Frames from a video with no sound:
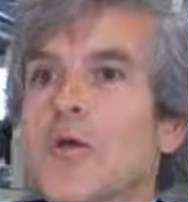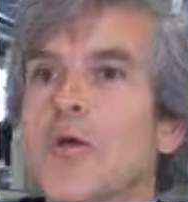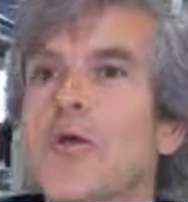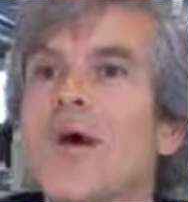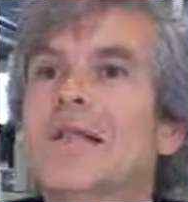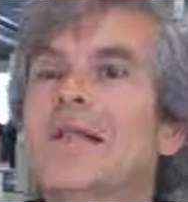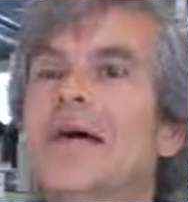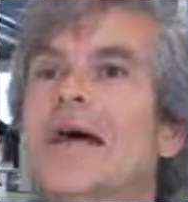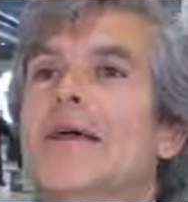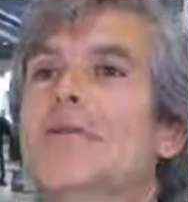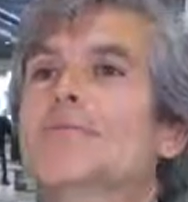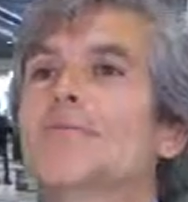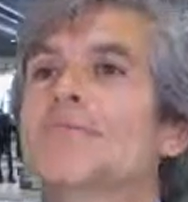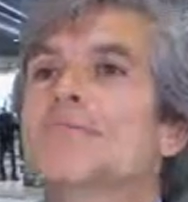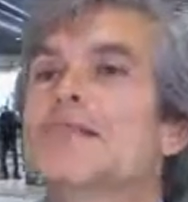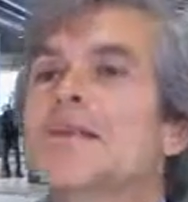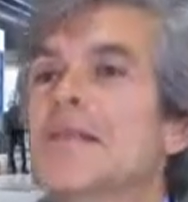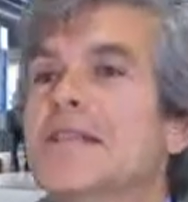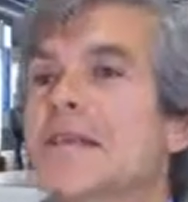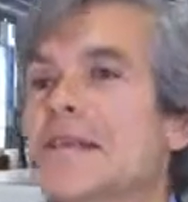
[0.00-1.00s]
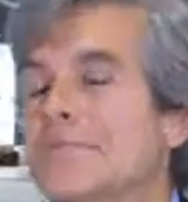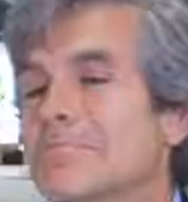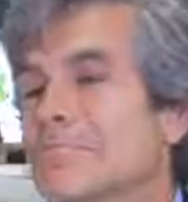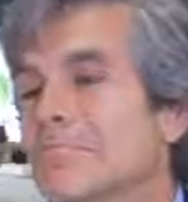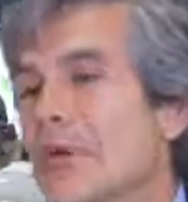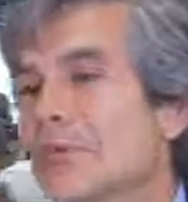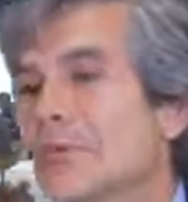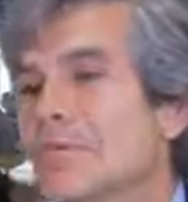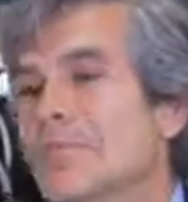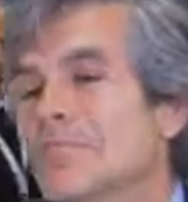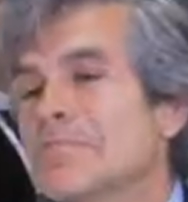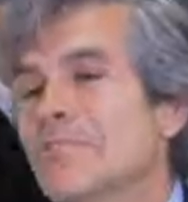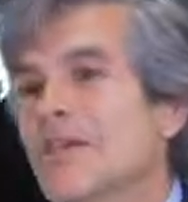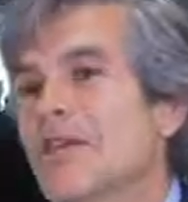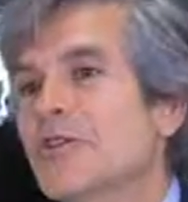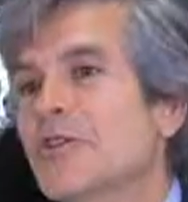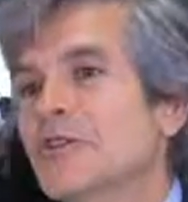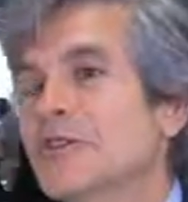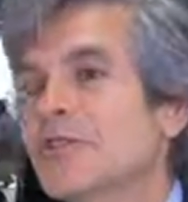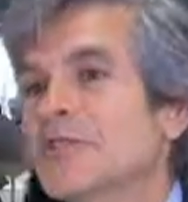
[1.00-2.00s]
Well, I would say that most
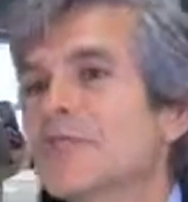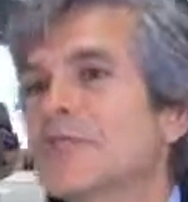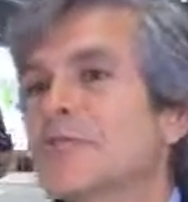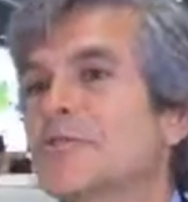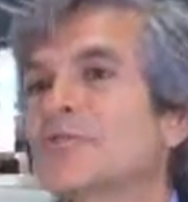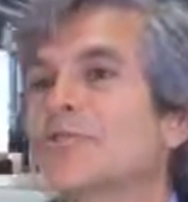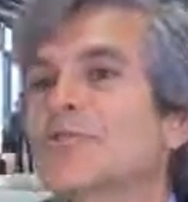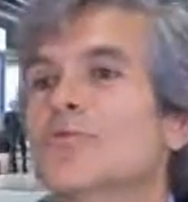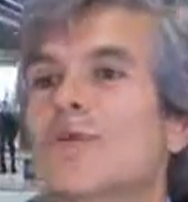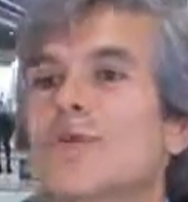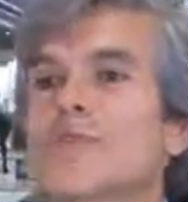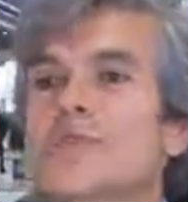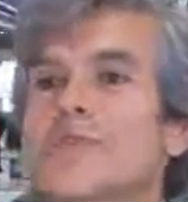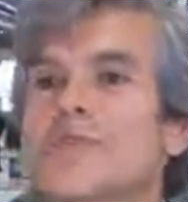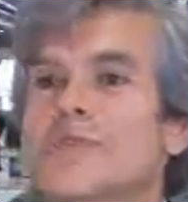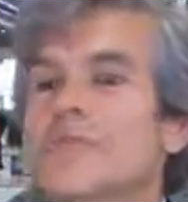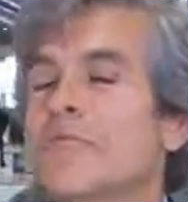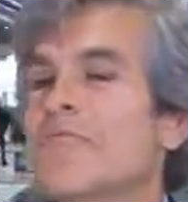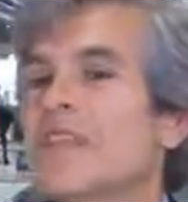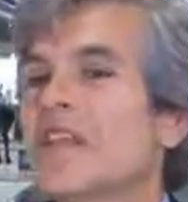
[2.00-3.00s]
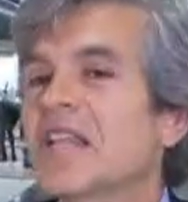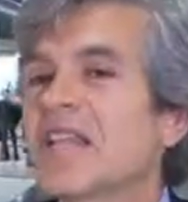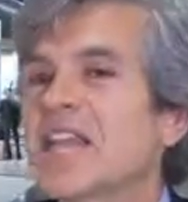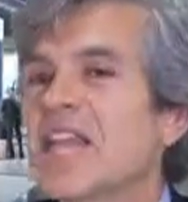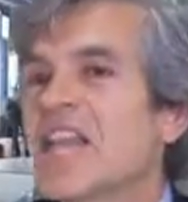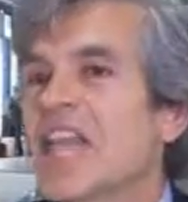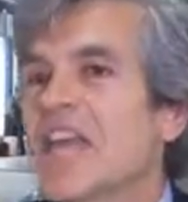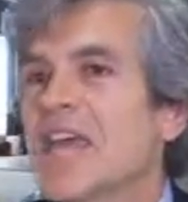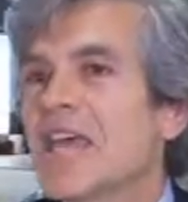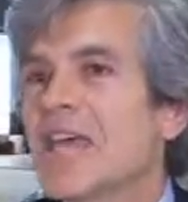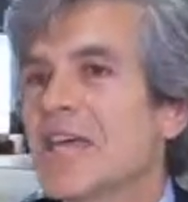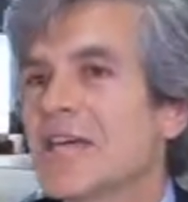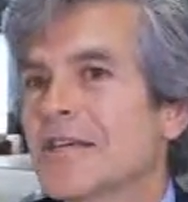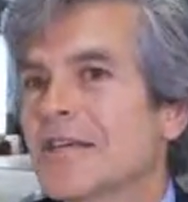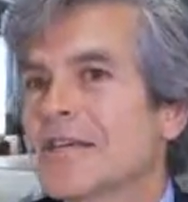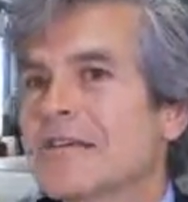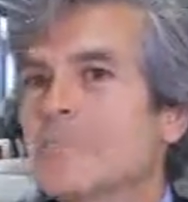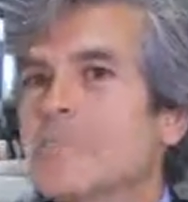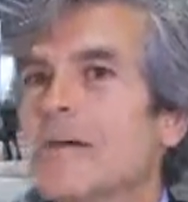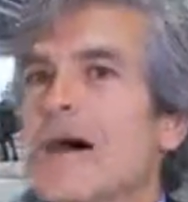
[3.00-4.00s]
patients don't really
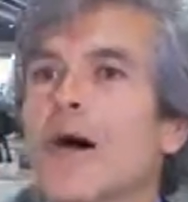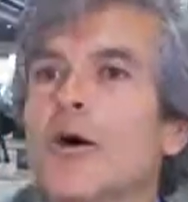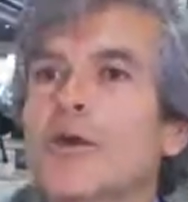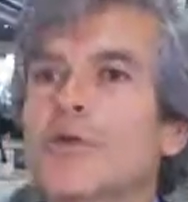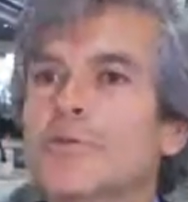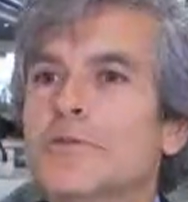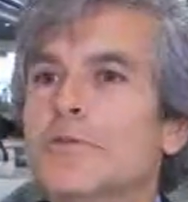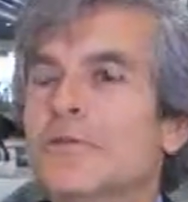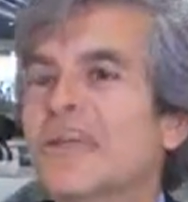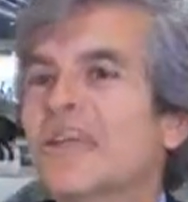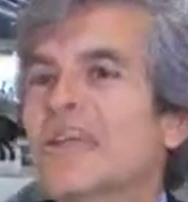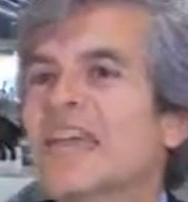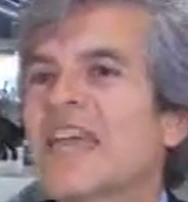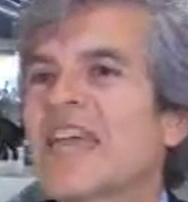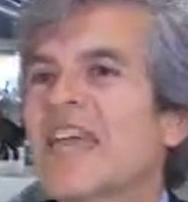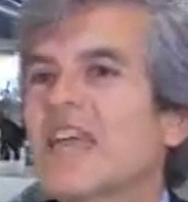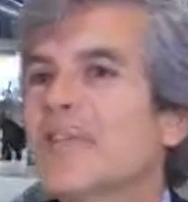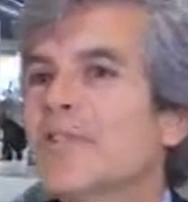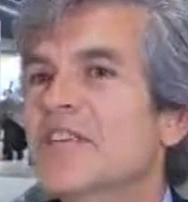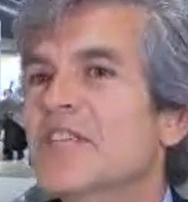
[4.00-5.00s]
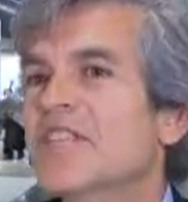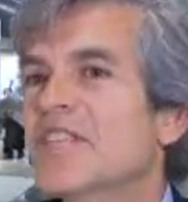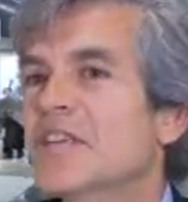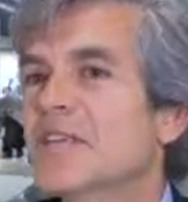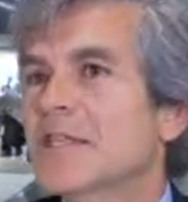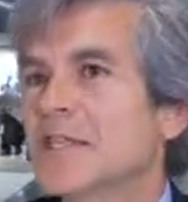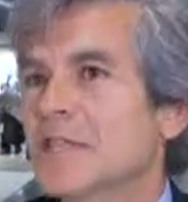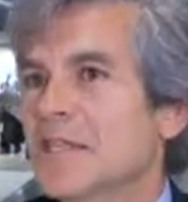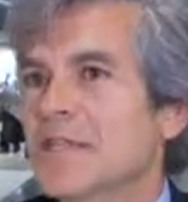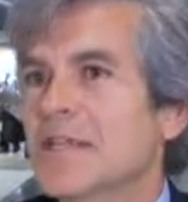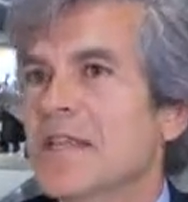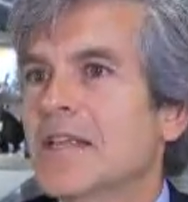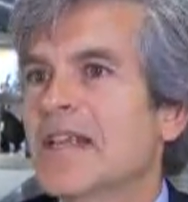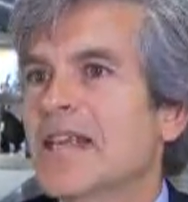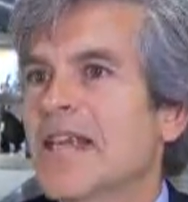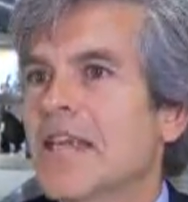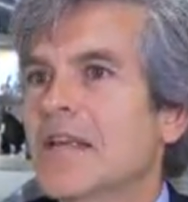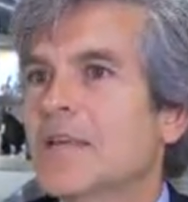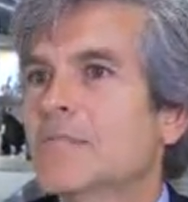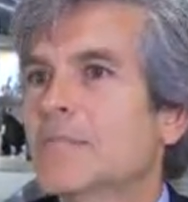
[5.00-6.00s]
care about hair diseases. They
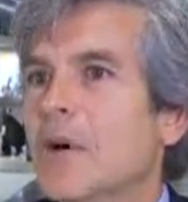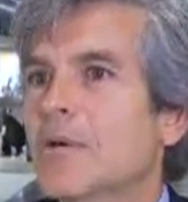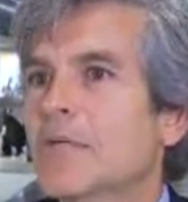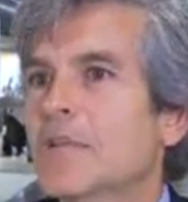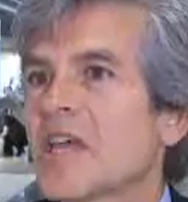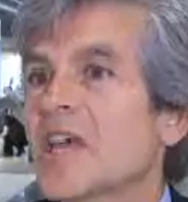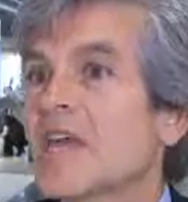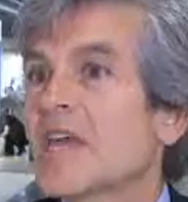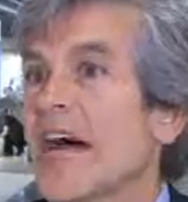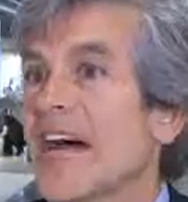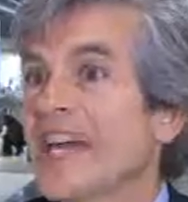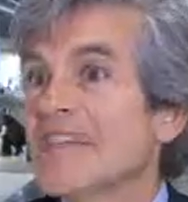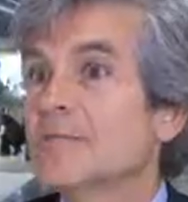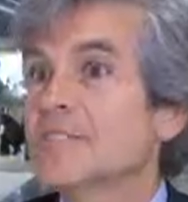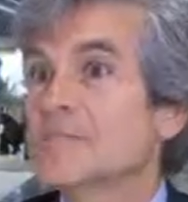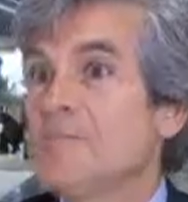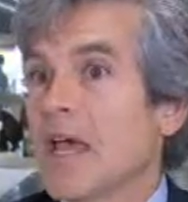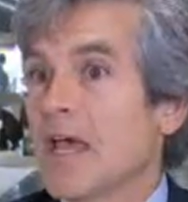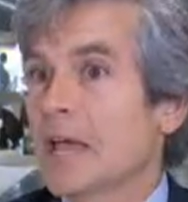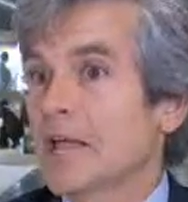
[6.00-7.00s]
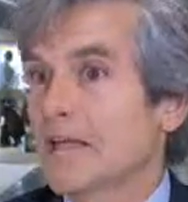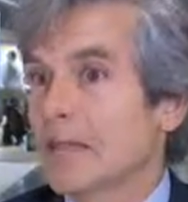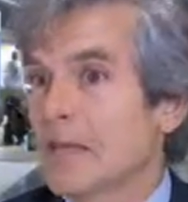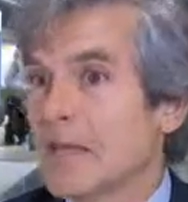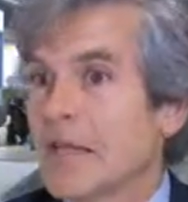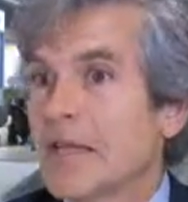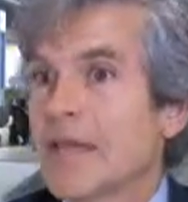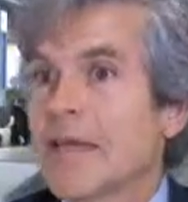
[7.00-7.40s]
care about hair aspect.